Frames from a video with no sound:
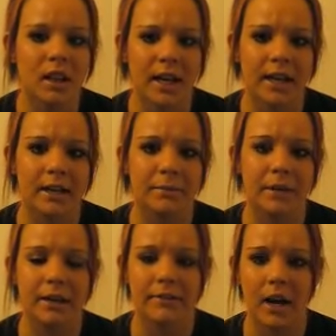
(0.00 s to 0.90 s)
like
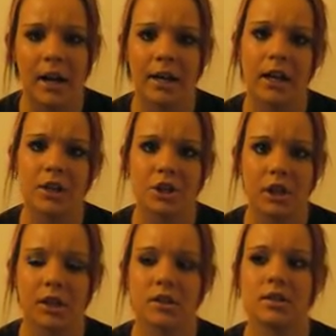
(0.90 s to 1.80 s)
if I got a
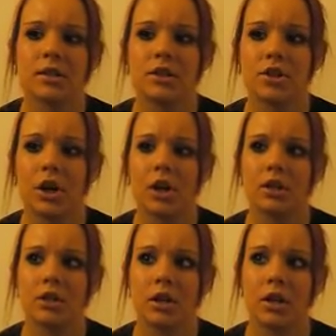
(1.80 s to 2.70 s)
chance to talk
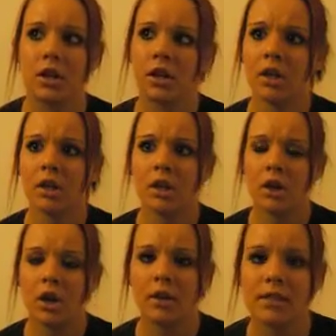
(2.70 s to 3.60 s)
to
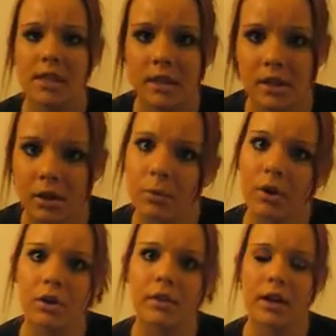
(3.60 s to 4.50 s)
all the teens in the
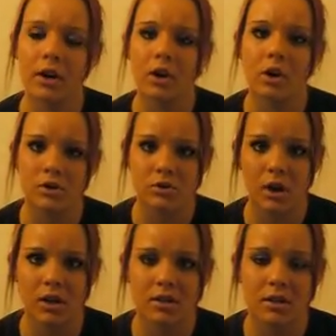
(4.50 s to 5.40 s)
world that are on
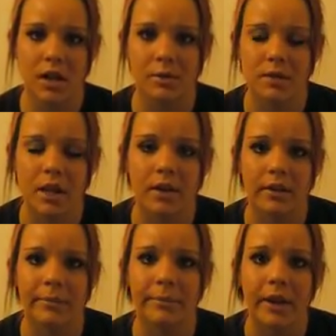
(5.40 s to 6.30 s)
drugs, I would tell
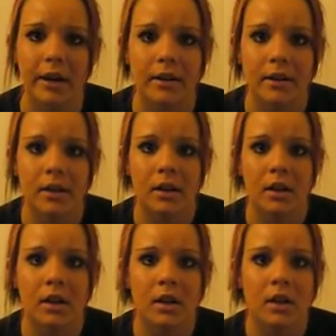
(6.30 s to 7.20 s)
them that
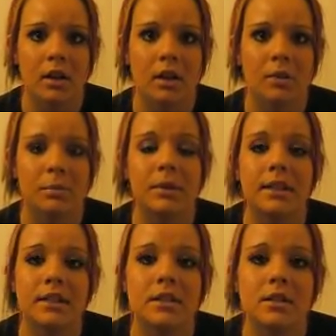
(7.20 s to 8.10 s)

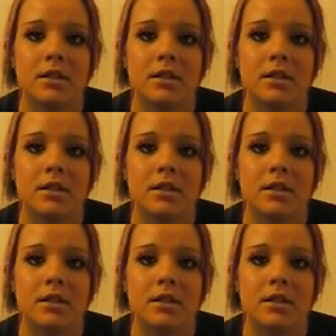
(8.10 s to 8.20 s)
please